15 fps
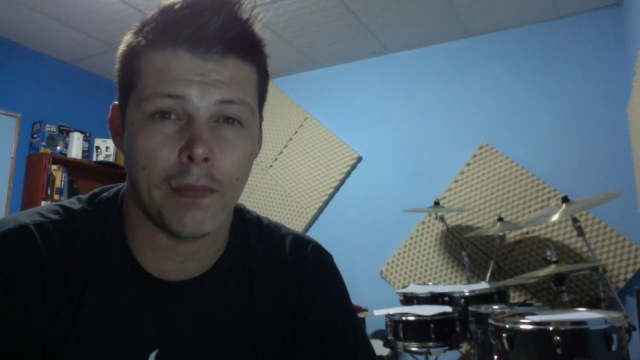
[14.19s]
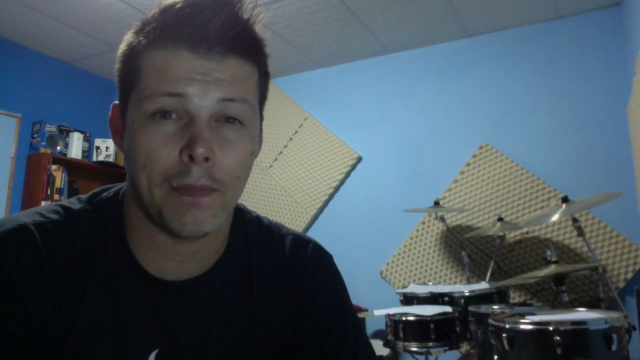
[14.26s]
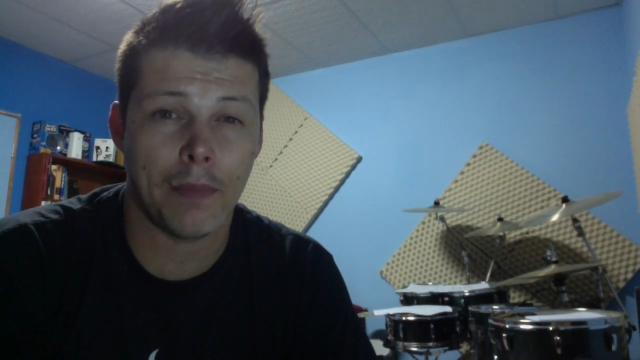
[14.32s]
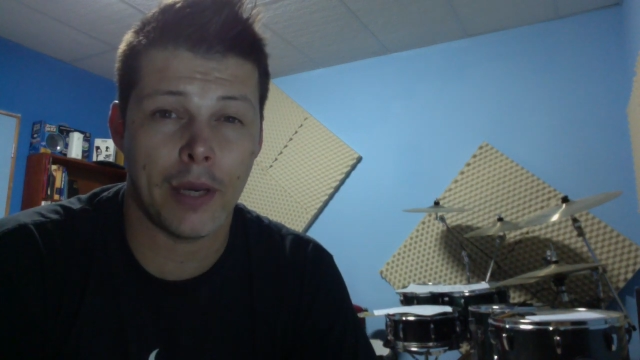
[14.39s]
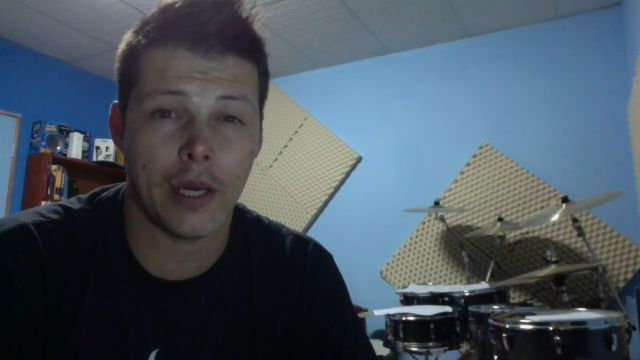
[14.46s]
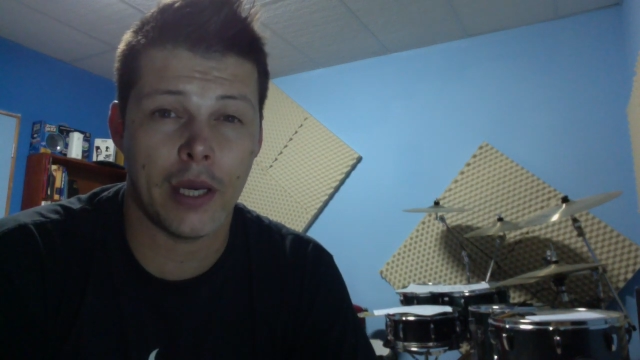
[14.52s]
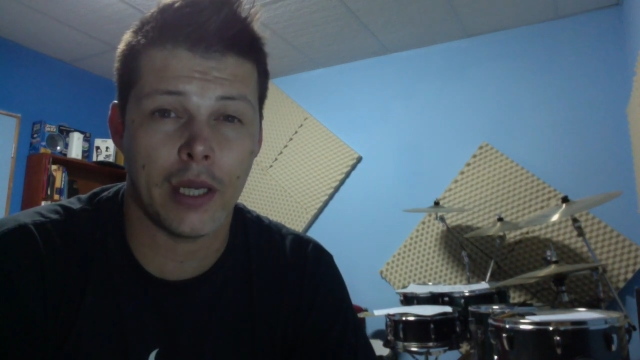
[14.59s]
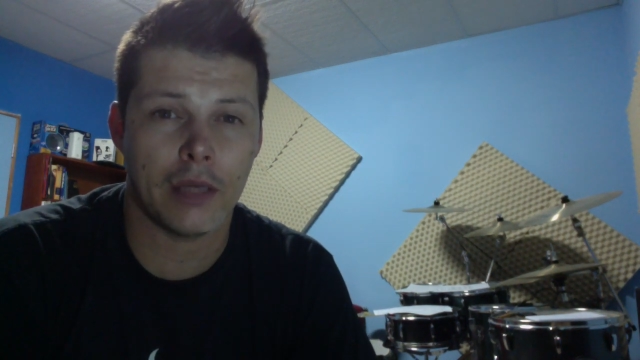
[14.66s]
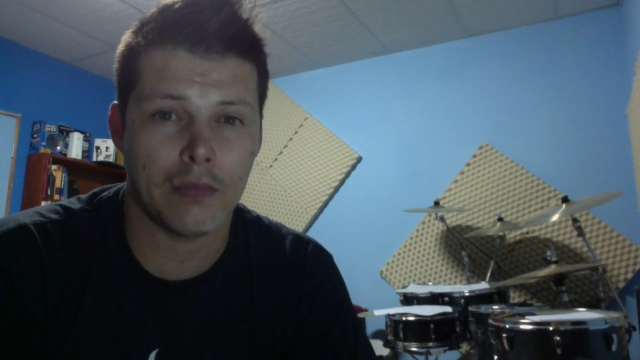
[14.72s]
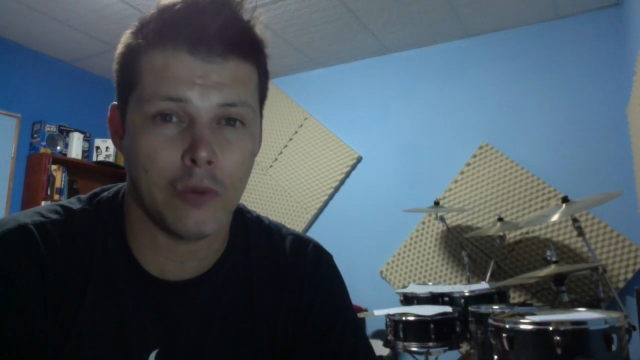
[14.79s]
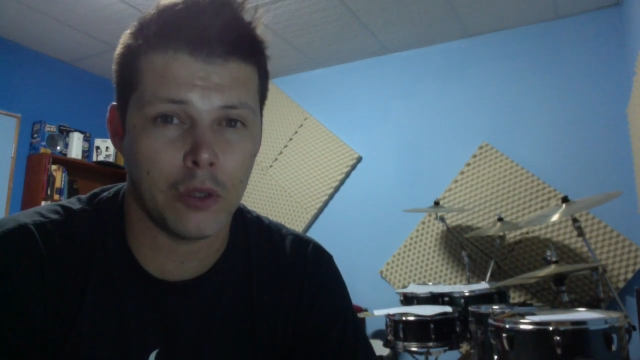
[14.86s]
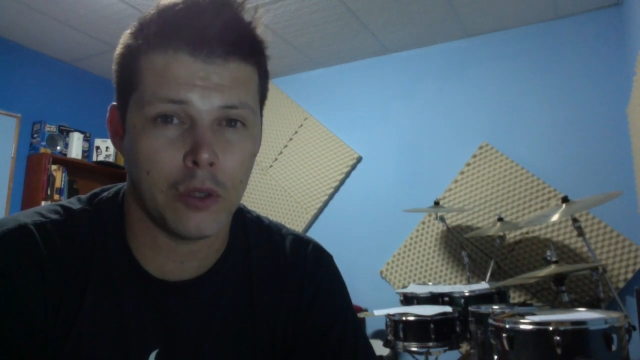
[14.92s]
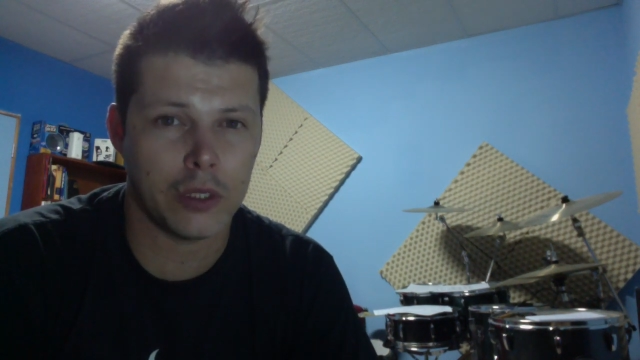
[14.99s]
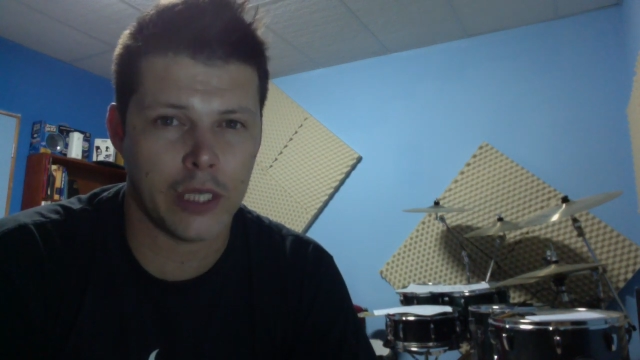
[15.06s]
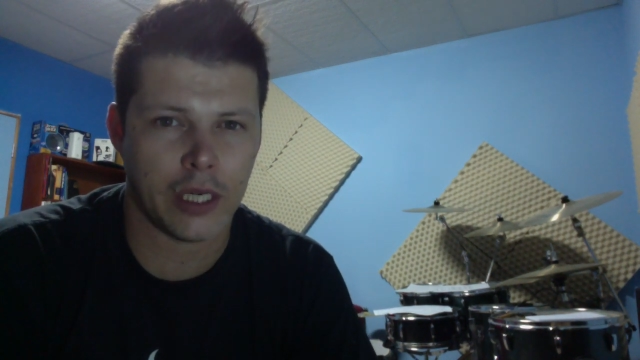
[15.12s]
bit
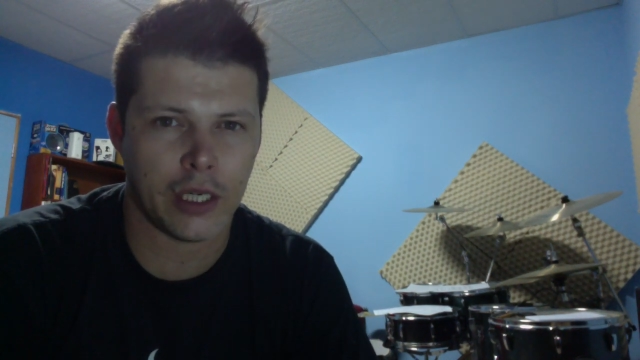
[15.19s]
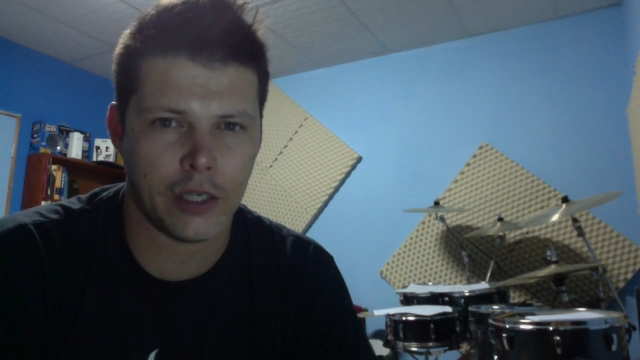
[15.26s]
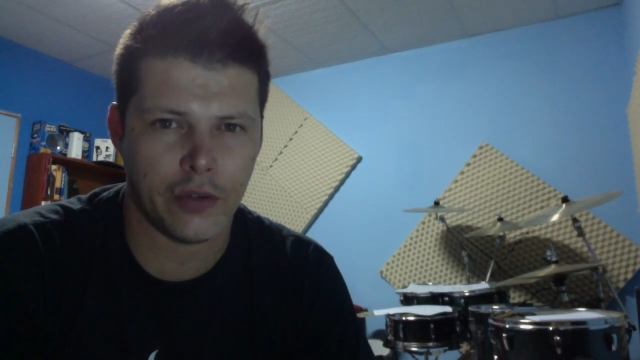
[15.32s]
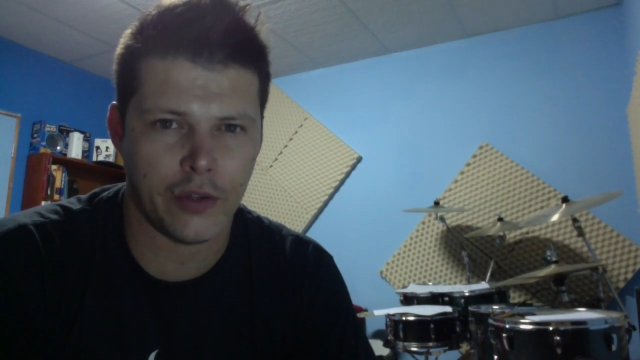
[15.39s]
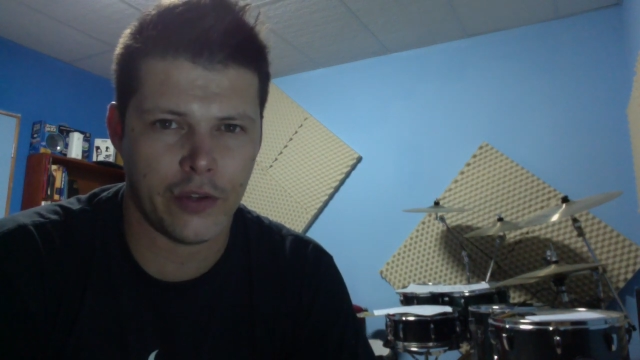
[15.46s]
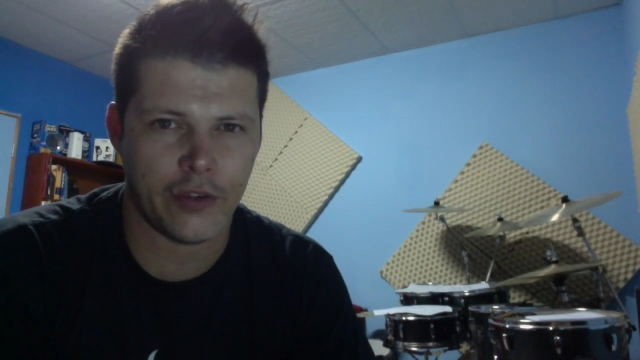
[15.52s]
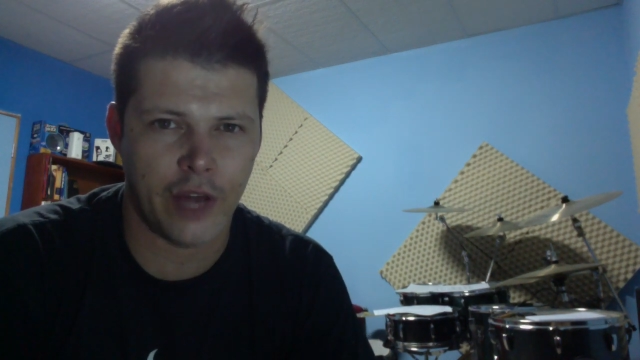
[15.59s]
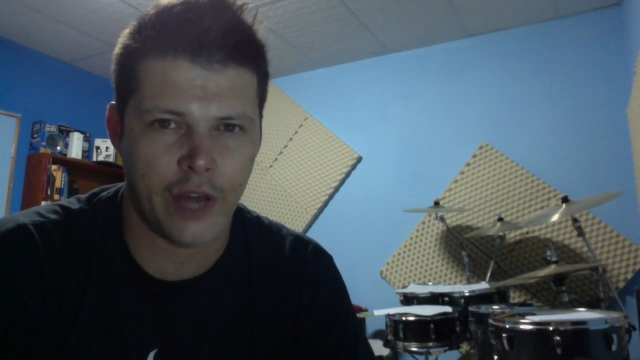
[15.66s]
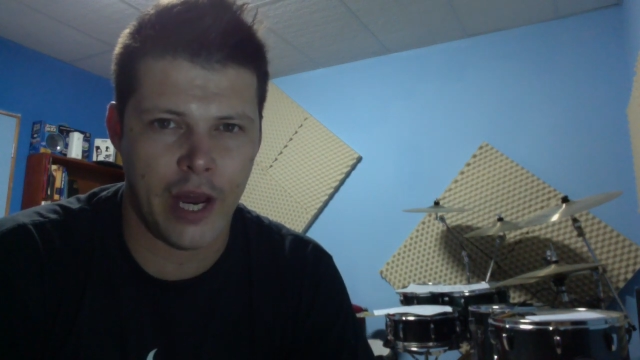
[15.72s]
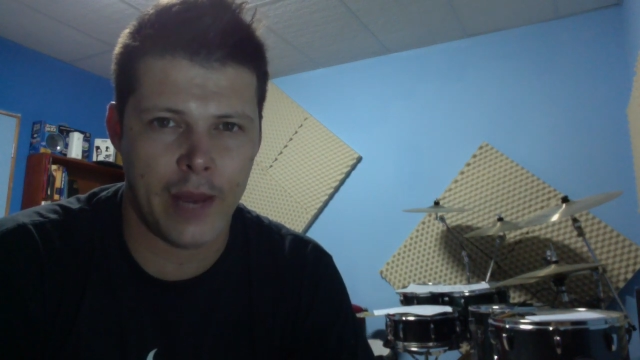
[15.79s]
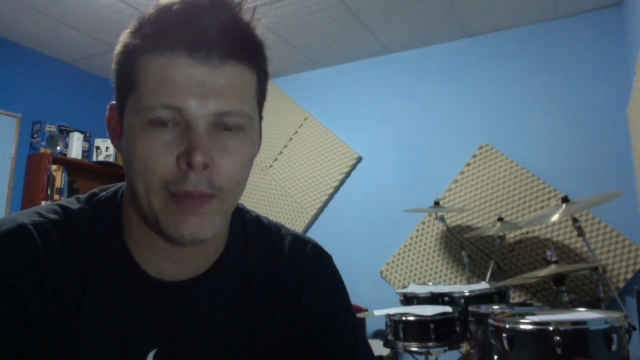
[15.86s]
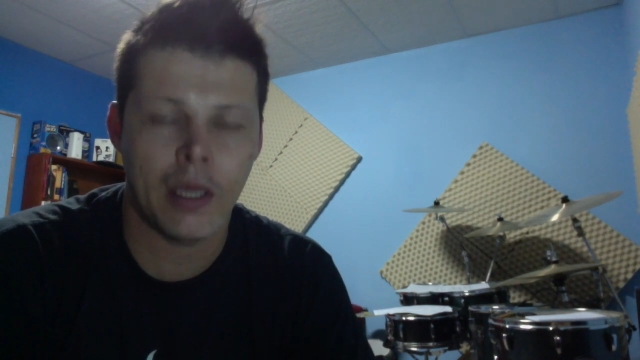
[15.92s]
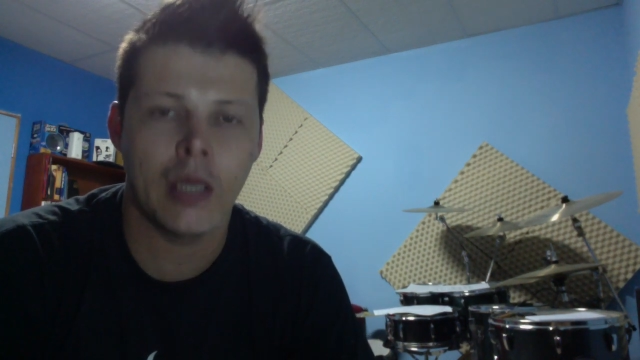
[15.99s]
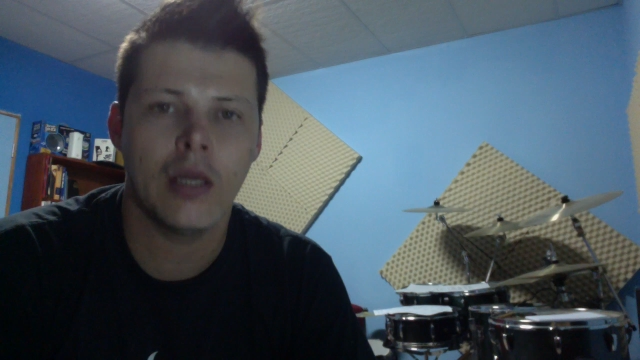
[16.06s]
more technical this time.